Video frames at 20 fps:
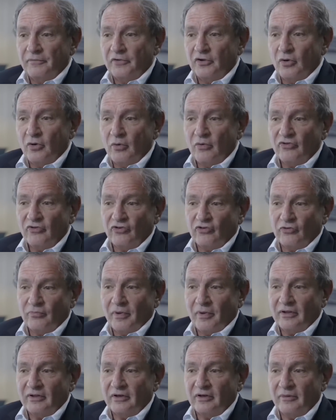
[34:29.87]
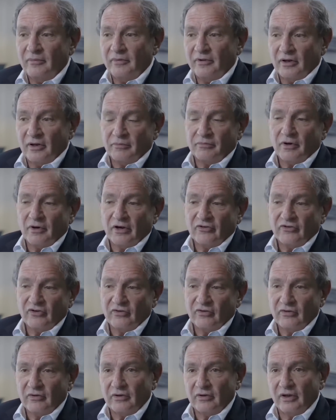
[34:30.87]
You always expect there to be an
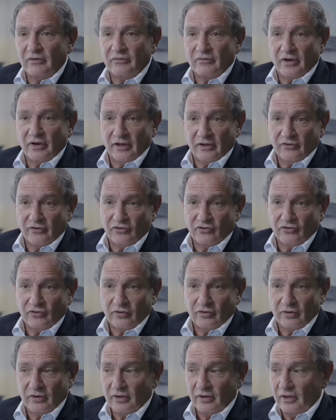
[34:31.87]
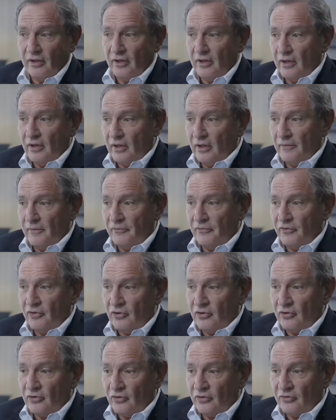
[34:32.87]
uprising. There never is.
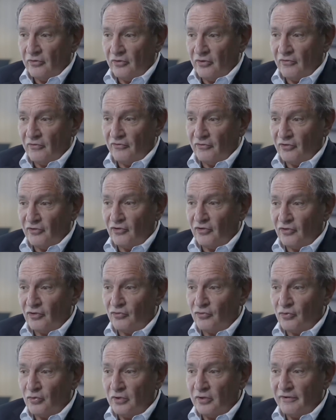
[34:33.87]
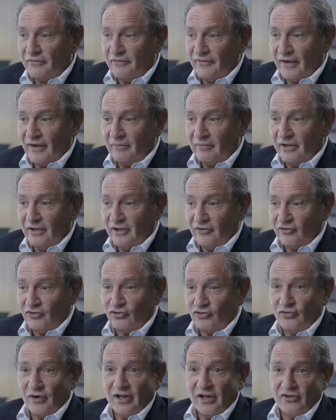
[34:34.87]
The ruling family gets
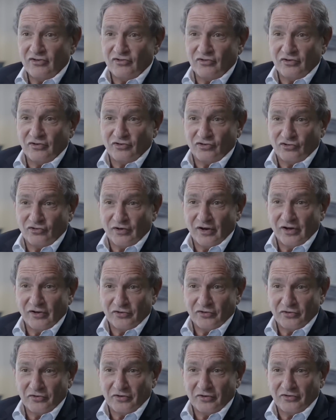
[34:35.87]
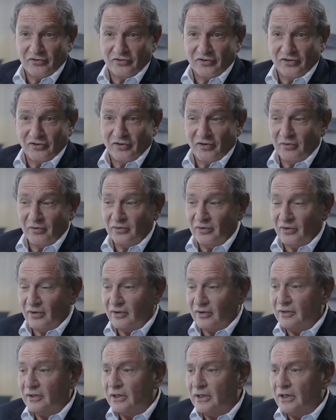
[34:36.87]
stranger and stranger as you go
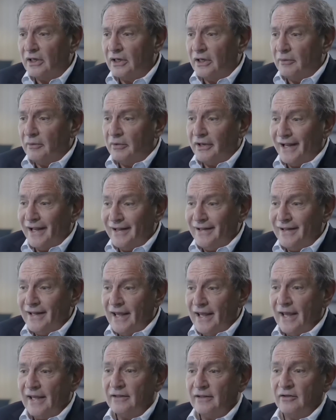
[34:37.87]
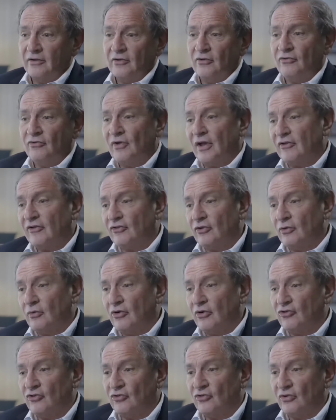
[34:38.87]
along. But in the end, you've asked the
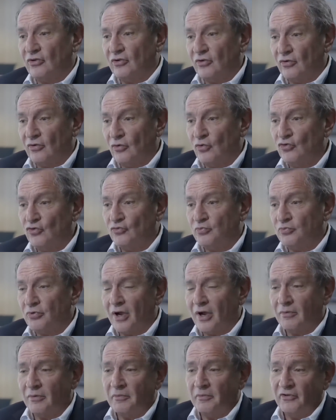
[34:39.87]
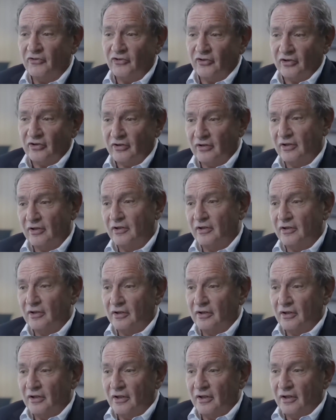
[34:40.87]
question, whose problem is it?
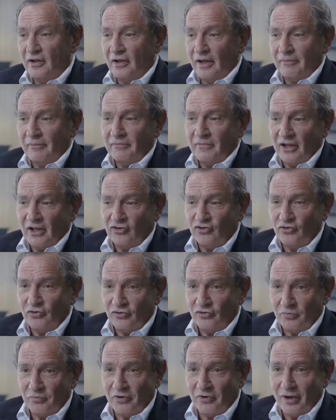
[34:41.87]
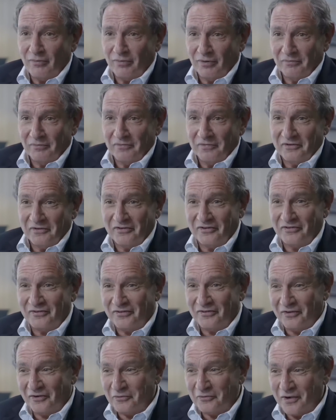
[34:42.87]
I'm not sure it's a problem.
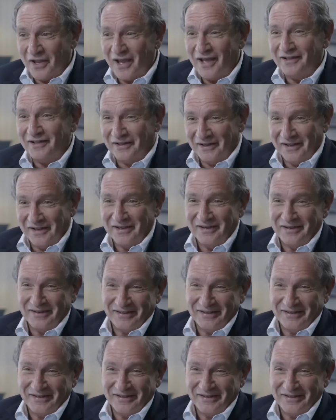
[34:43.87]
It's a reality.